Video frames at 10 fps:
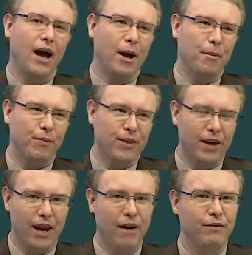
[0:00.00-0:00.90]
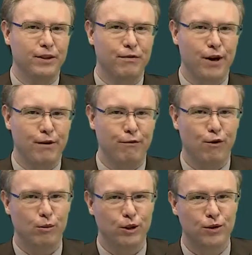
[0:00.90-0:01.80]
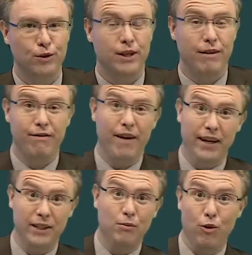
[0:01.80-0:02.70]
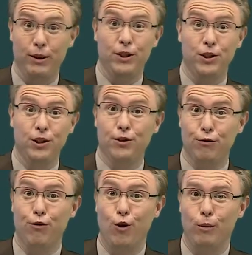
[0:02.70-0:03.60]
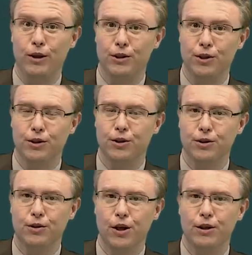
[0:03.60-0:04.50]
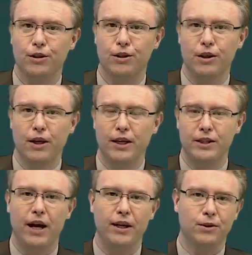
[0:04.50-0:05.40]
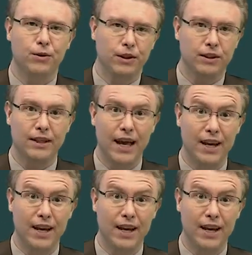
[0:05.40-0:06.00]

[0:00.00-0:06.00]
um, that have this very informal structure. In fact, it's probably just as formal and just as, as tightly structured as